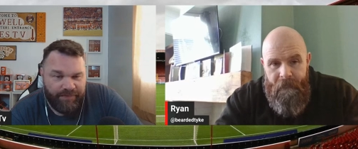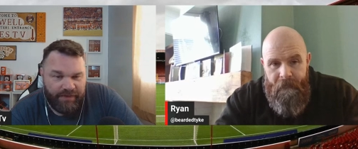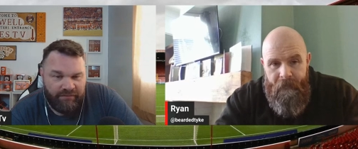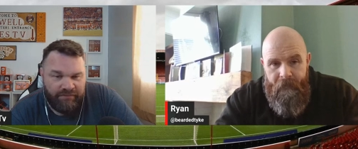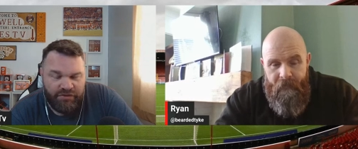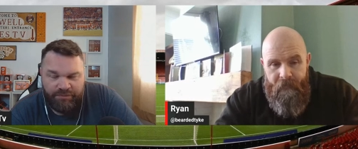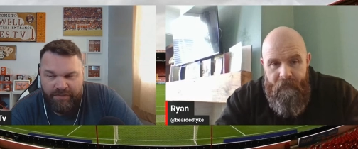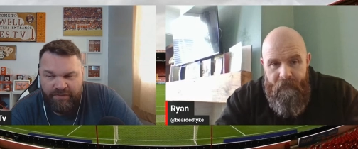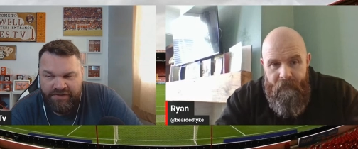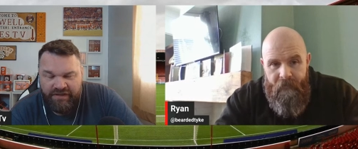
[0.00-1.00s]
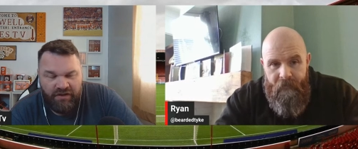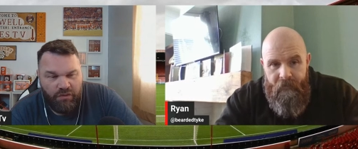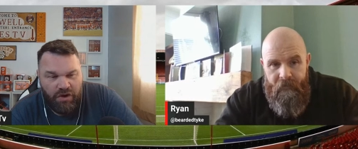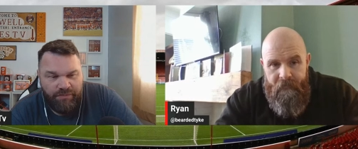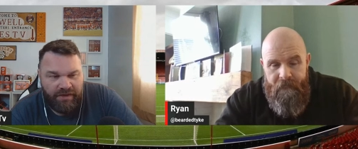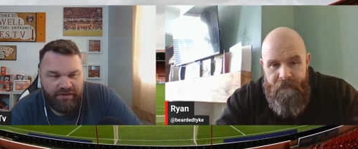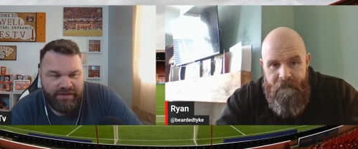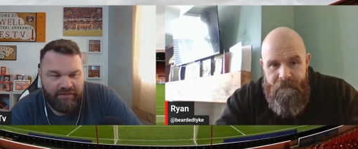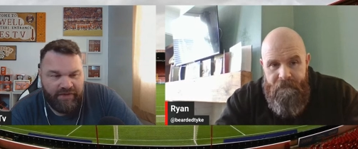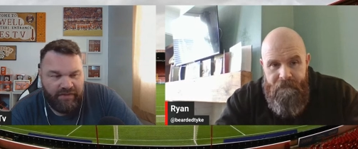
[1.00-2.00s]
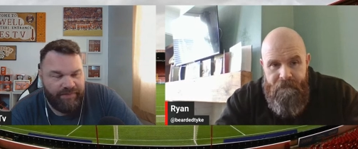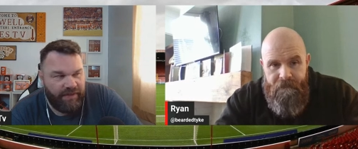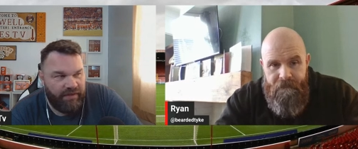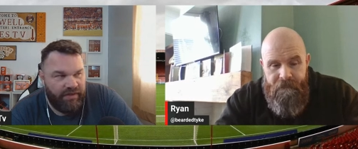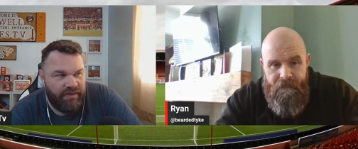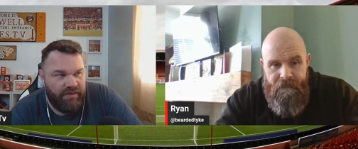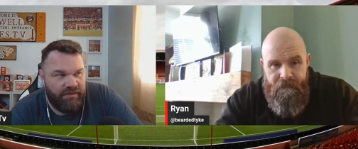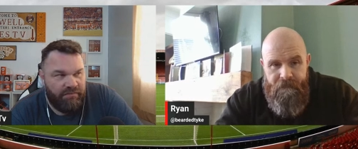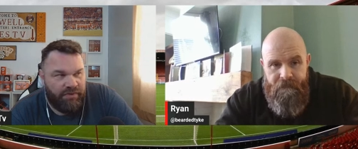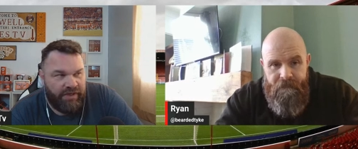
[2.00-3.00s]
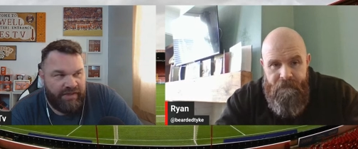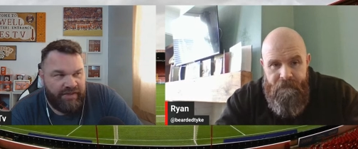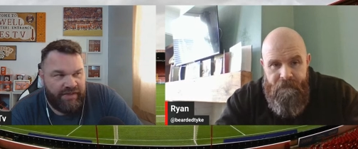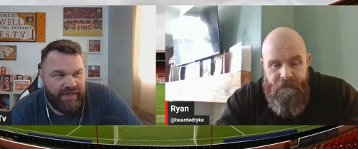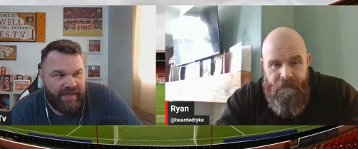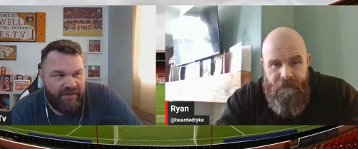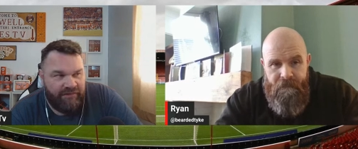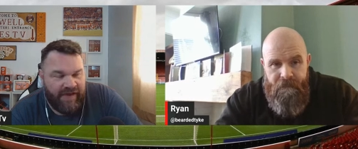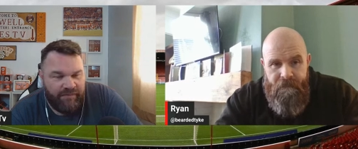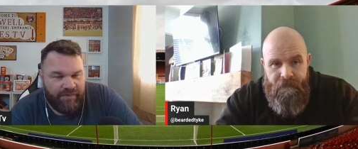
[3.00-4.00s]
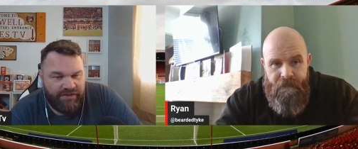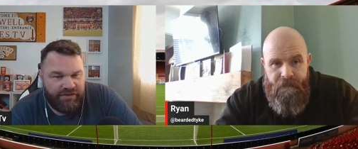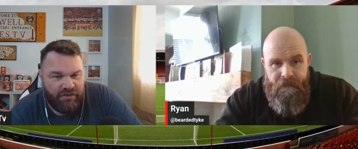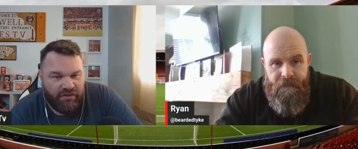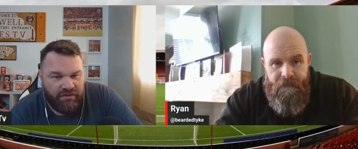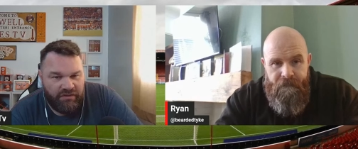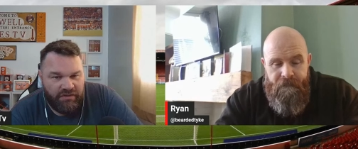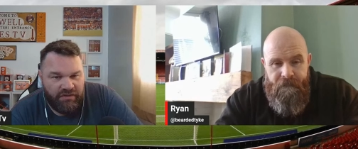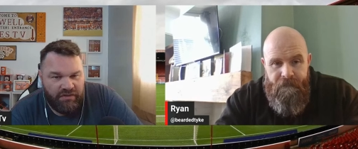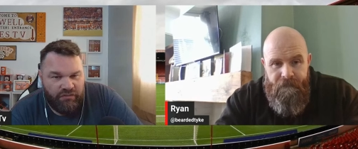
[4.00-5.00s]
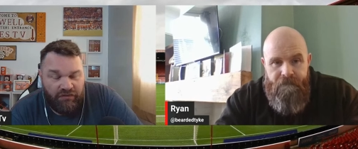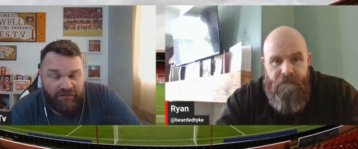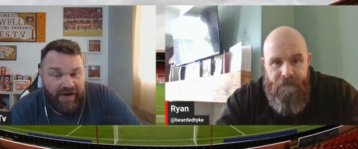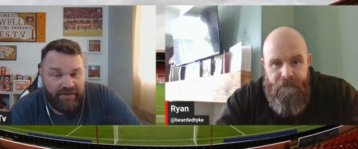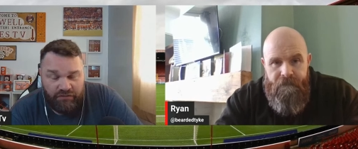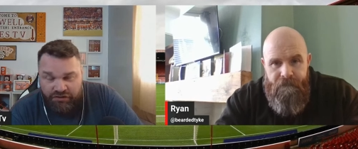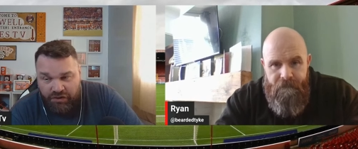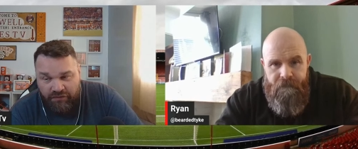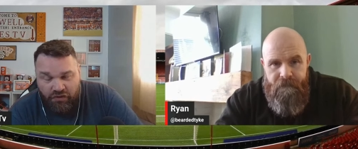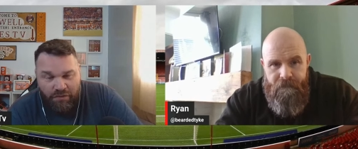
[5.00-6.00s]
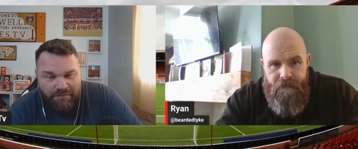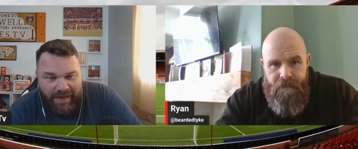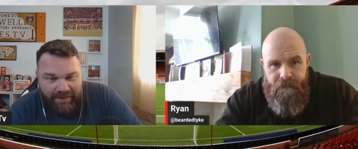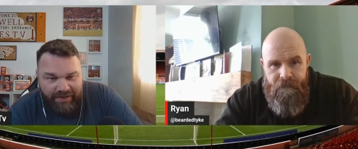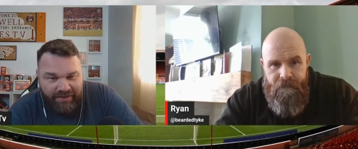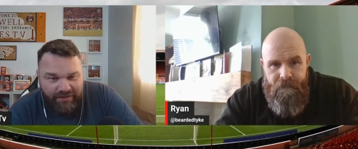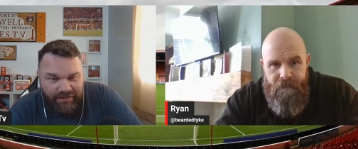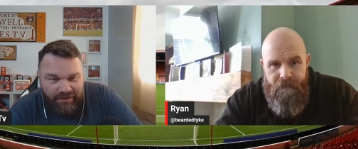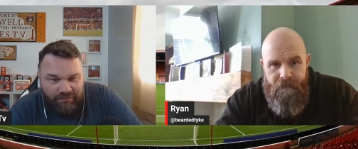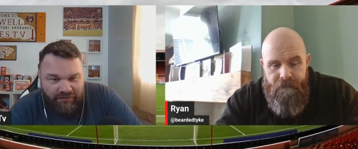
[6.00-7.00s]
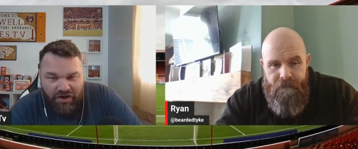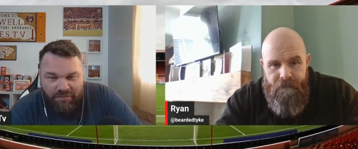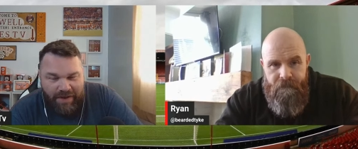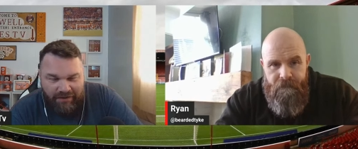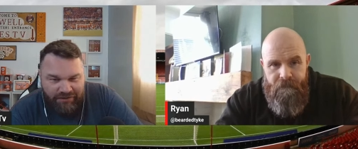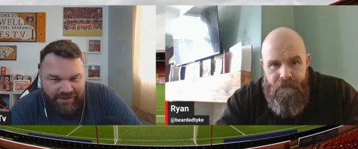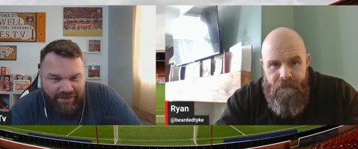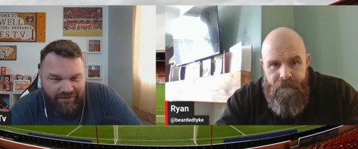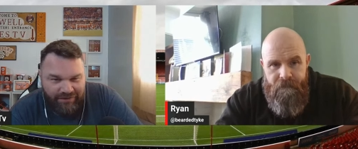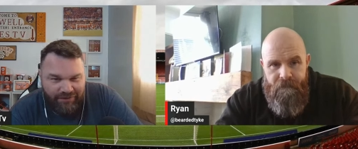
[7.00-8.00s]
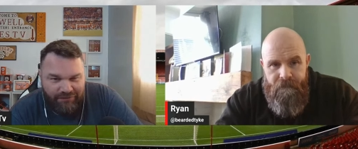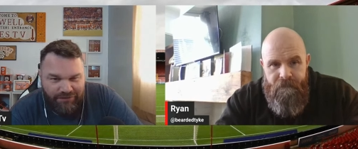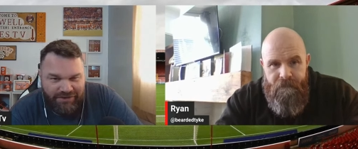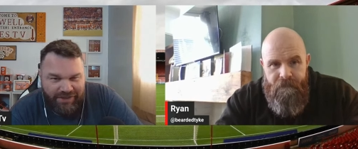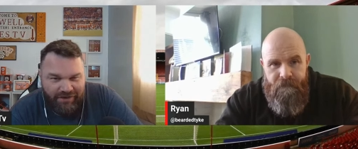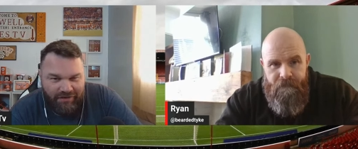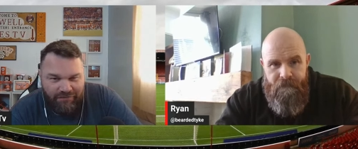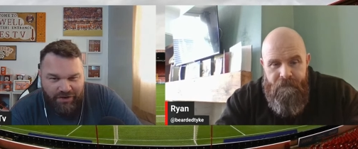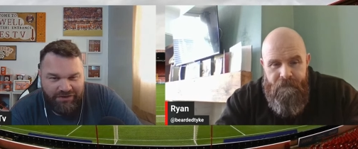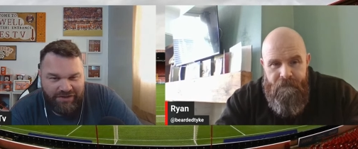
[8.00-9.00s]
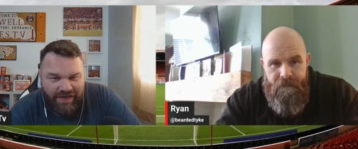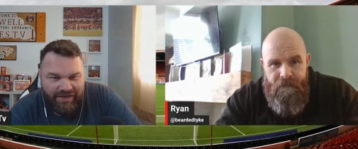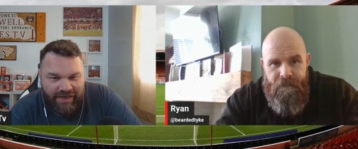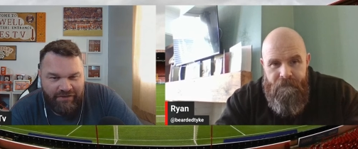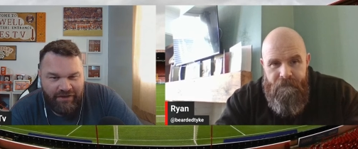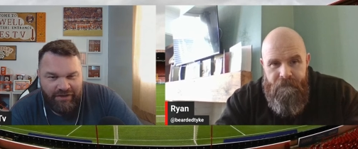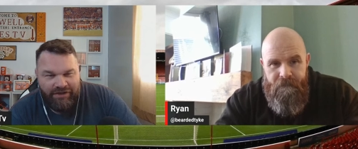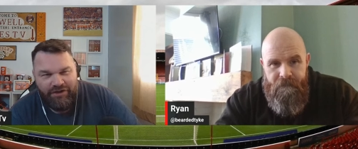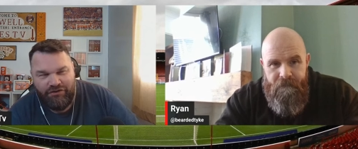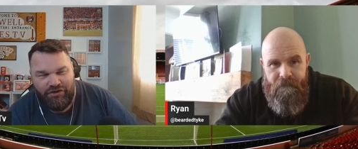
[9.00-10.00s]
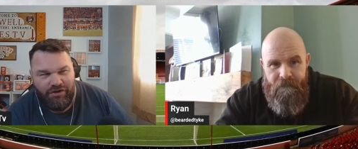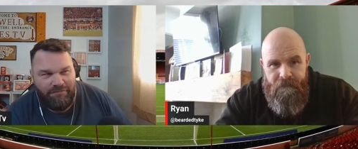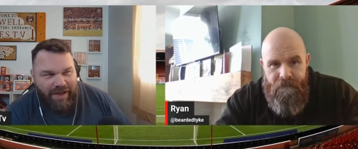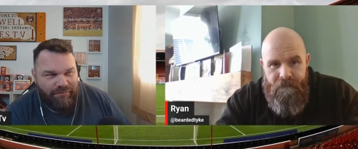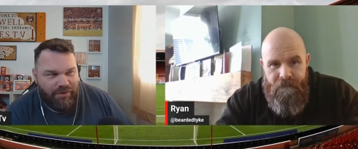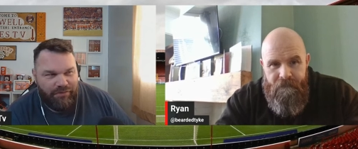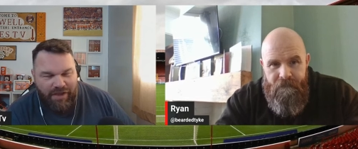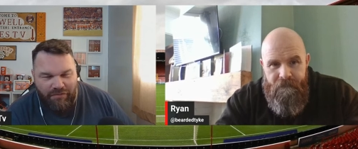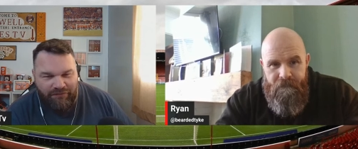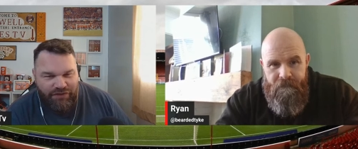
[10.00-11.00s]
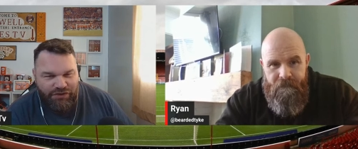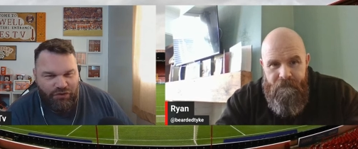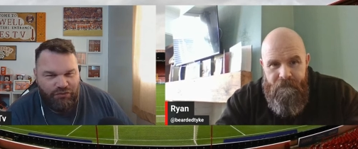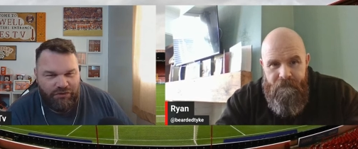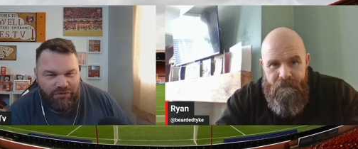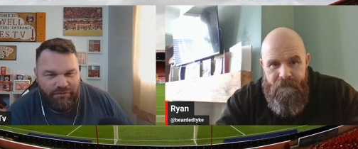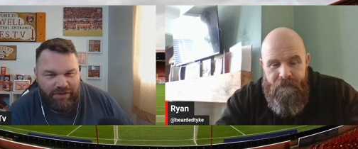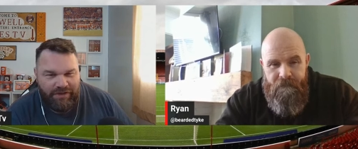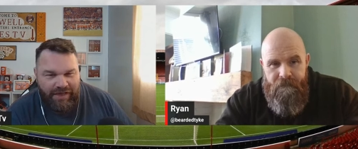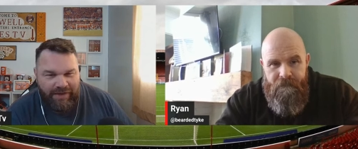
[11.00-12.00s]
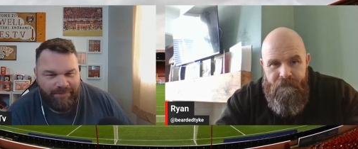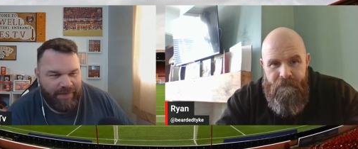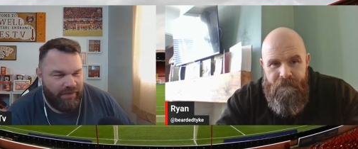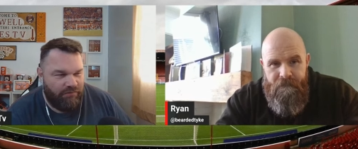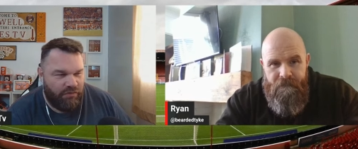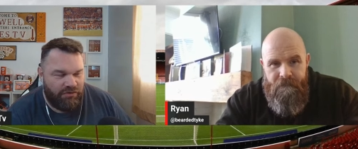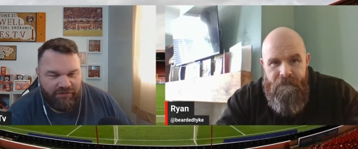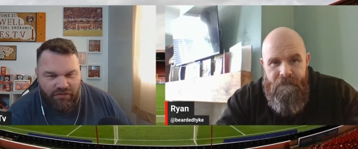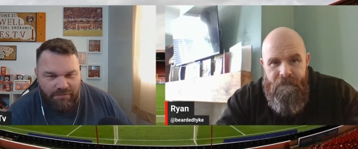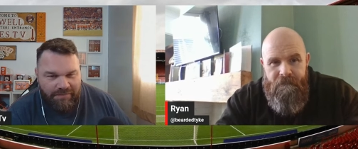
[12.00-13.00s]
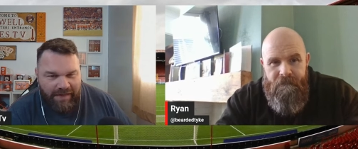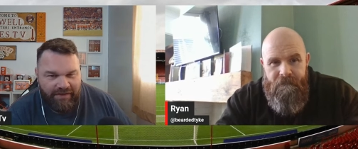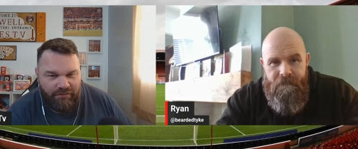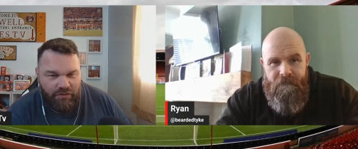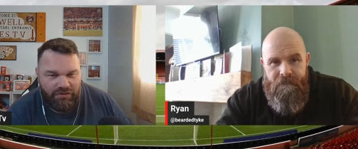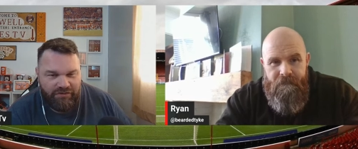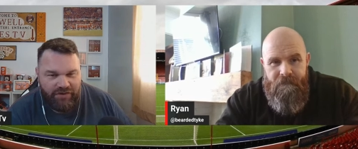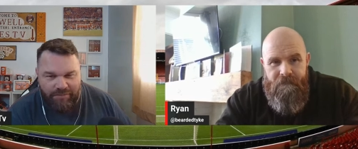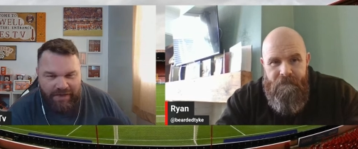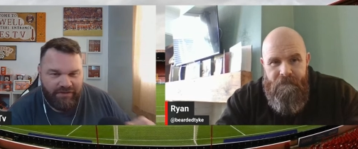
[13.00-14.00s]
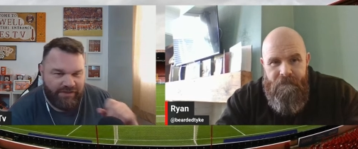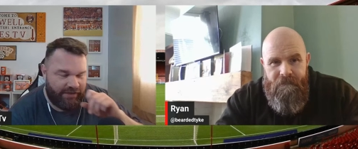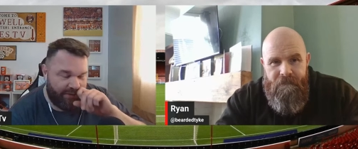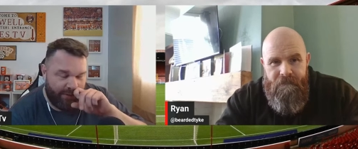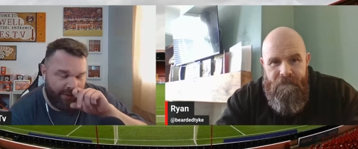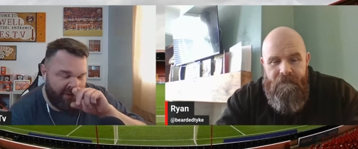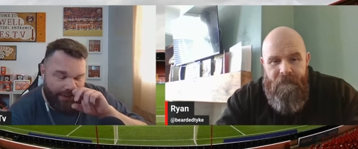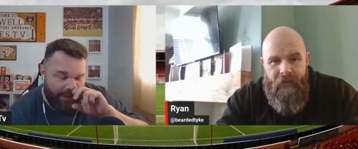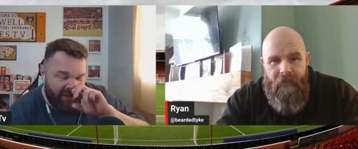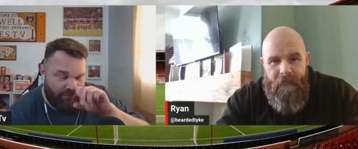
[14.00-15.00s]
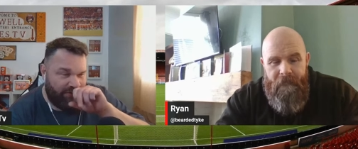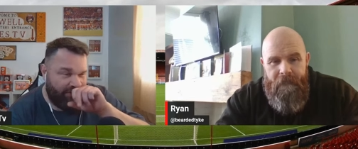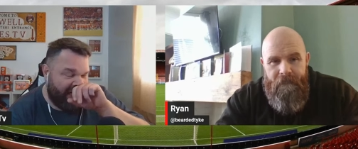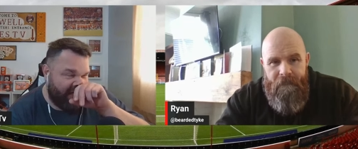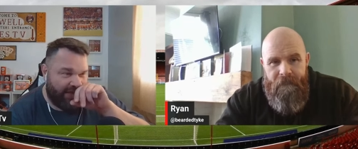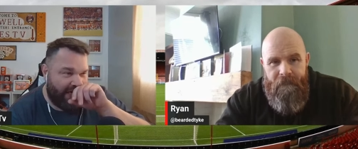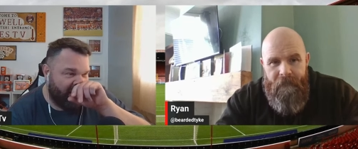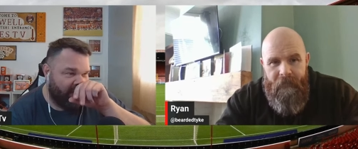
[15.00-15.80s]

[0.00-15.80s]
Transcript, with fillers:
Speaker 1: and some people said, oh, it won't penalty in that. But at the end of the day, five minutes ago, we finally, so we've come back. We've got a penalty. You know, we're ticking out boxes yet again. Mm. You could have gone back probably a month or two and we had been like, we wouldn't have come back and we wouldn't have got a penalty. So yeah. we've kind of like